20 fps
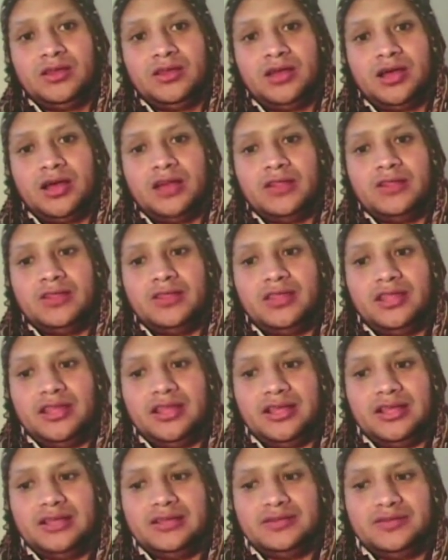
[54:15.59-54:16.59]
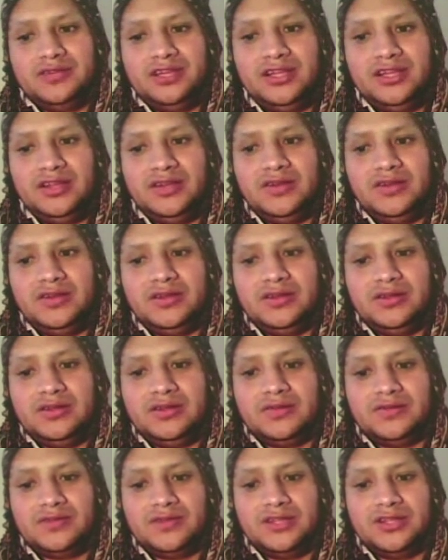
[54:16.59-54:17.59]
And it's really,
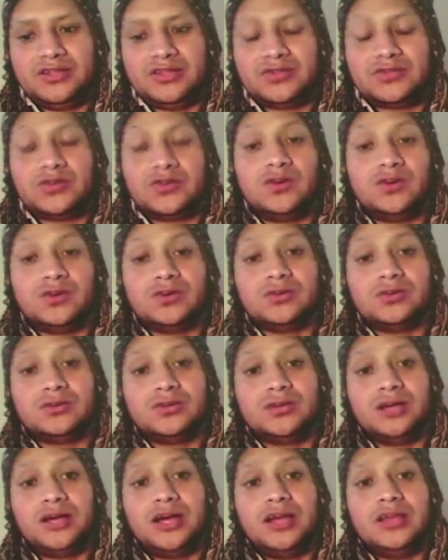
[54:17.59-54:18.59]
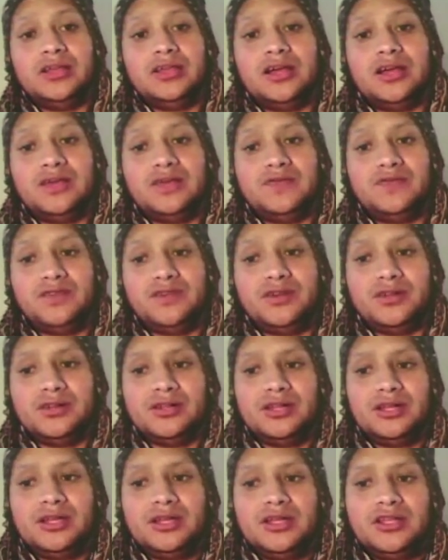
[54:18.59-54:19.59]
really strong. I
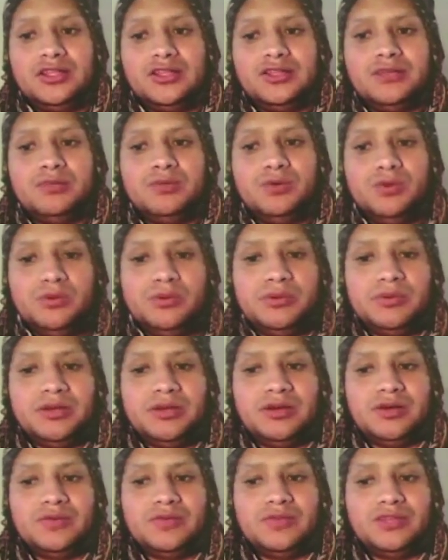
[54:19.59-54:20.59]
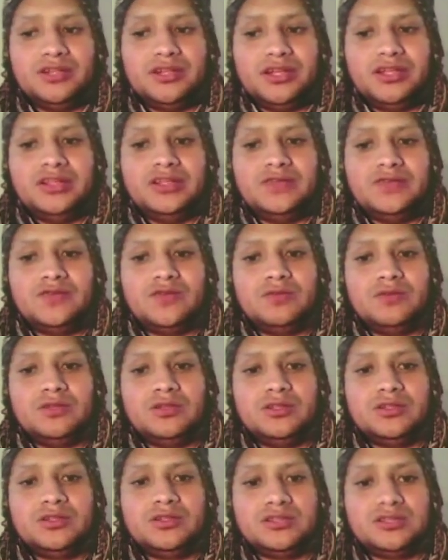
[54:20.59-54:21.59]
feel the movement of the native
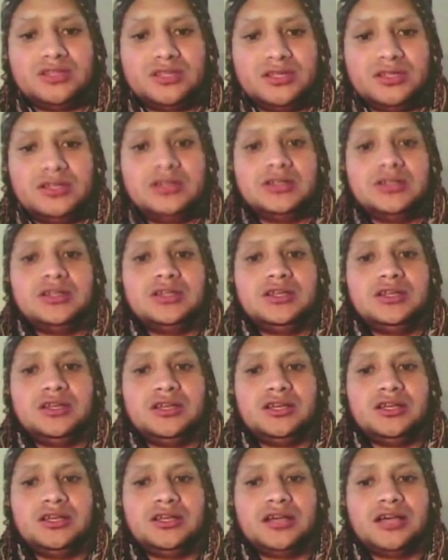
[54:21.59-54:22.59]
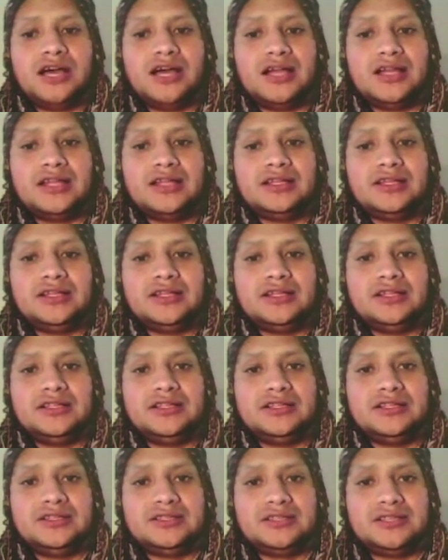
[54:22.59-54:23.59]
communities here in Canada and
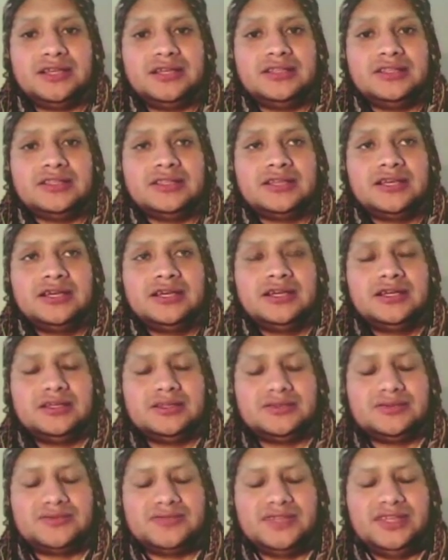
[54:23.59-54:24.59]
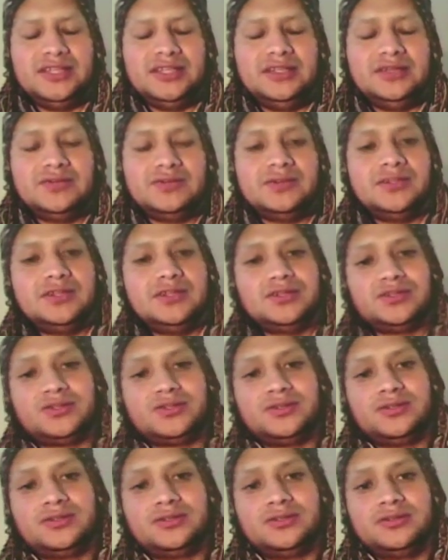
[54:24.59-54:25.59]
in the States is really, really
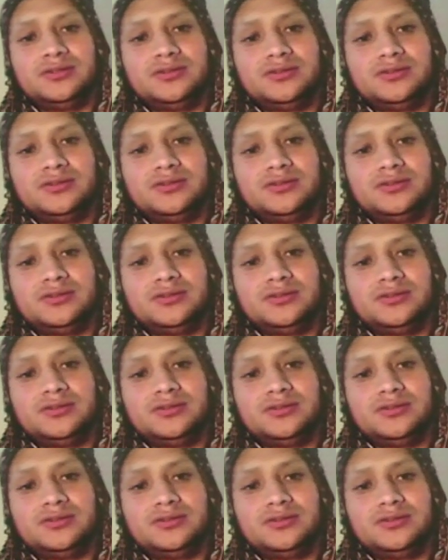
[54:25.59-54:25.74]
strong.